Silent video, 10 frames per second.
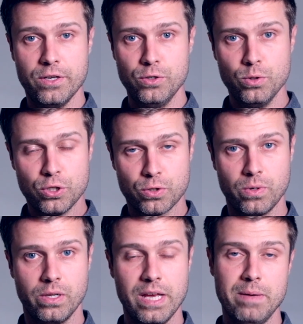
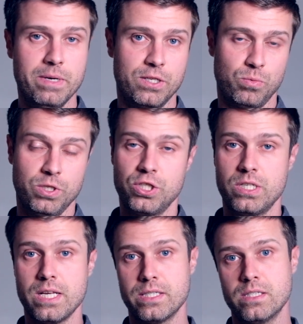neutral image
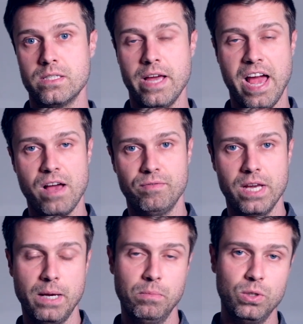which doesn't have
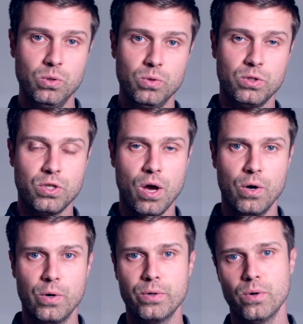a blue
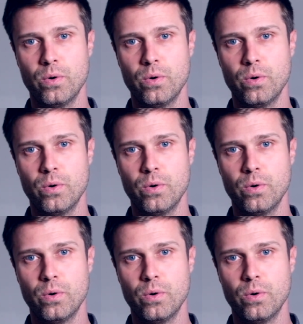tone